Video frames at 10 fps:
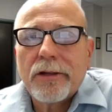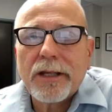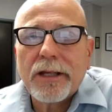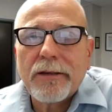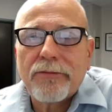they're
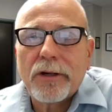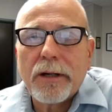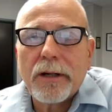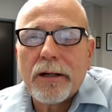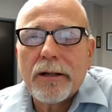looking
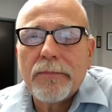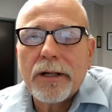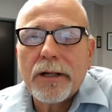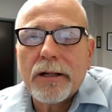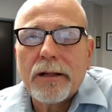for
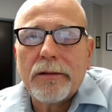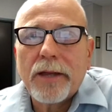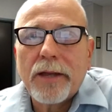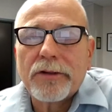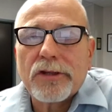
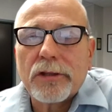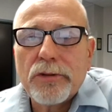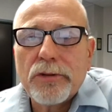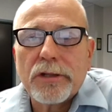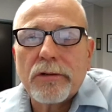another
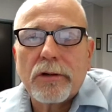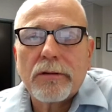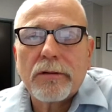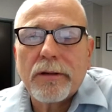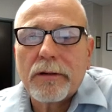solution,
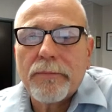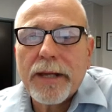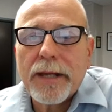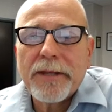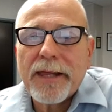or
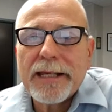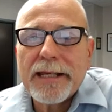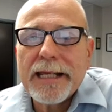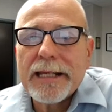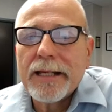maybe they
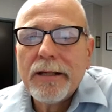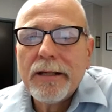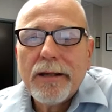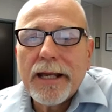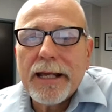need
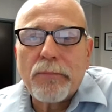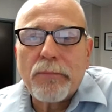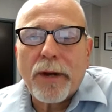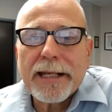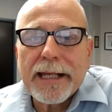a
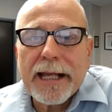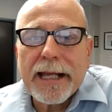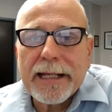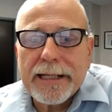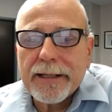branding
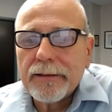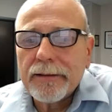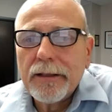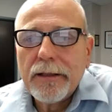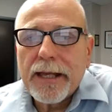
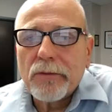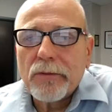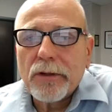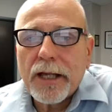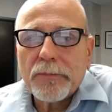idea
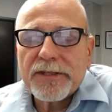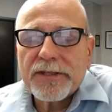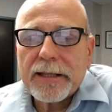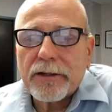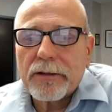that will help
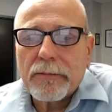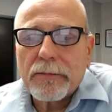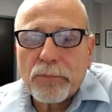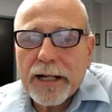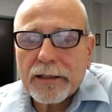set their
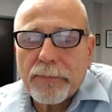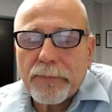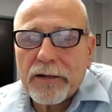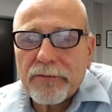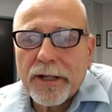product
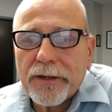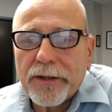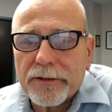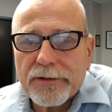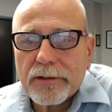apart from
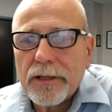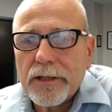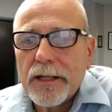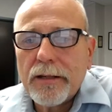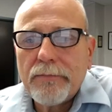others
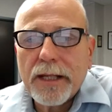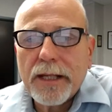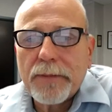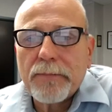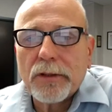and
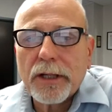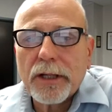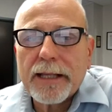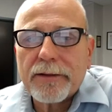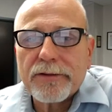make people
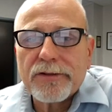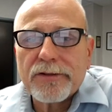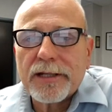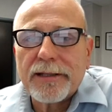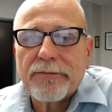look at
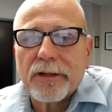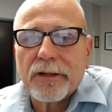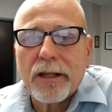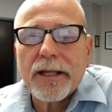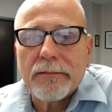theirs in a
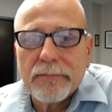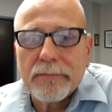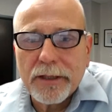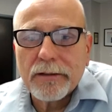different light,